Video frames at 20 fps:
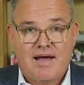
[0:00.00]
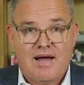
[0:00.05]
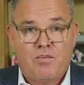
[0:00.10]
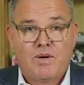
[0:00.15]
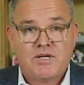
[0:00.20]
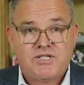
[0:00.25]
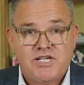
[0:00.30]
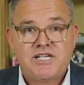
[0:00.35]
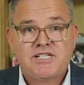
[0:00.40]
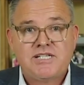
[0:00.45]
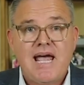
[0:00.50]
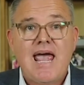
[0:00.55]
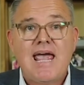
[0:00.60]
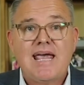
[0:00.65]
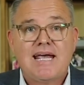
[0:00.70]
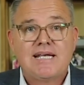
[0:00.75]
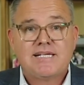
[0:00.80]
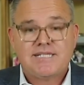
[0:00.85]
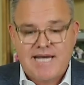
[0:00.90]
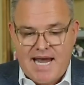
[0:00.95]
What's he
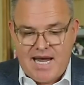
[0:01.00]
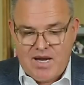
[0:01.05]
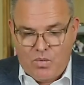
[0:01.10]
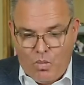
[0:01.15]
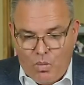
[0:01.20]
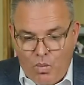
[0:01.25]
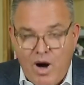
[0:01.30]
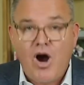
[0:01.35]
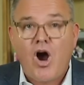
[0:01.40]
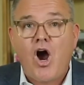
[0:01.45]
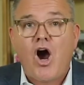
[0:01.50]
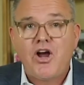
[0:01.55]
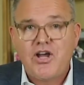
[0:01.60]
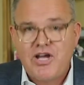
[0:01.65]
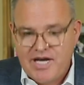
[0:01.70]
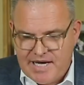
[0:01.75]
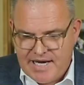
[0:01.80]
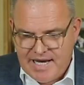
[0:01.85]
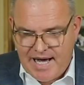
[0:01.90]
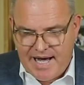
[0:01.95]
saying? He's saying, where are
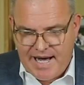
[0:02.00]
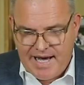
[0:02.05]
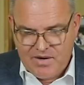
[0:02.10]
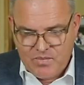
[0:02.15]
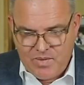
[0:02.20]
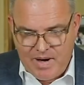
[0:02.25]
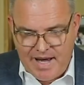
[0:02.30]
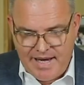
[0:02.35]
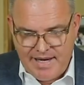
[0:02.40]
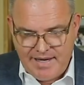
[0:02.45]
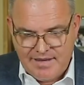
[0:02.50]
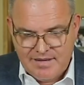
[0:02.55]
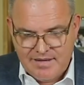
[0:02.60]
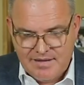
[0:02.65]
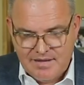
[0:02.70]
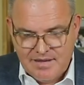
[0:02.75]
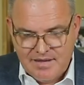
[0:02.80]
you, God, right?